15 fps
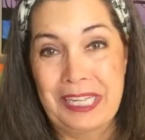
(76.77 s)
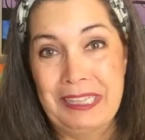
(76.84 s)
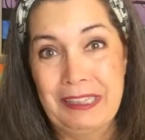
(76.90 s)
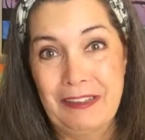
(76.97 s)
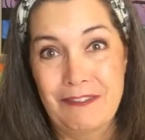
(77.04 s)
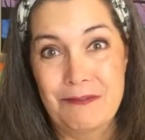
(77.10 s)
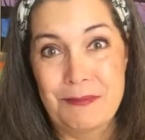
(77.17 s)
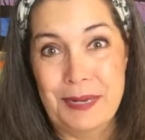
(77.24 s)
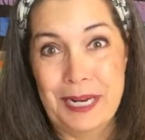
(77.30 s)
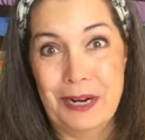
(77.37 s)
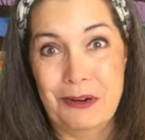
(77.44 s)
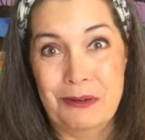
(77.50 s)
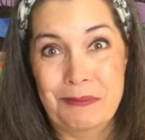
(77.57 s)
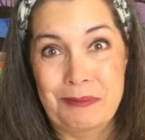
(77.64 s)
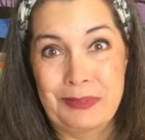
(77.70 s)
I love my
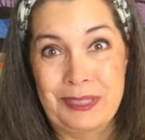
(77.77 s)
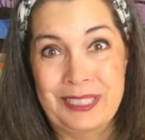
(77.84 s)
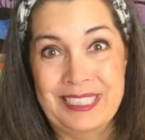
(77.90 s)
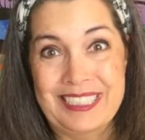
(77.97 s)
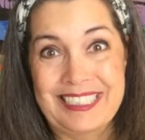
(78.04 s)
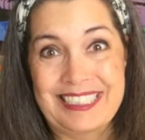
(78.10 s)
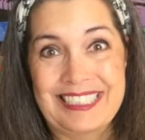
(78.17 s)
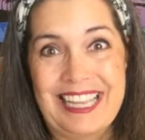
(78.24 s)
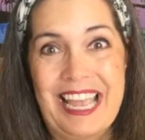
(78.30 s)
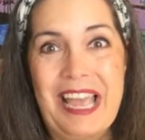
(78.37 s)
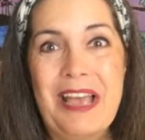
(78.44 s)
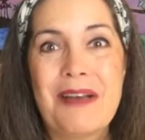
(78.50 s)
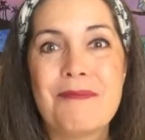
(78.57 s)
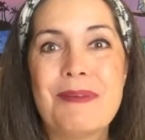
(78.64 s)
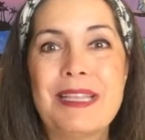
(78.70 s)
art books.
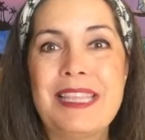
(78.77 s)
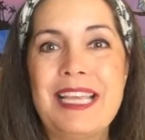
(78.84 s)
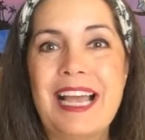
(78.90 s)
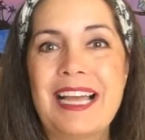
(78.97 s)
But the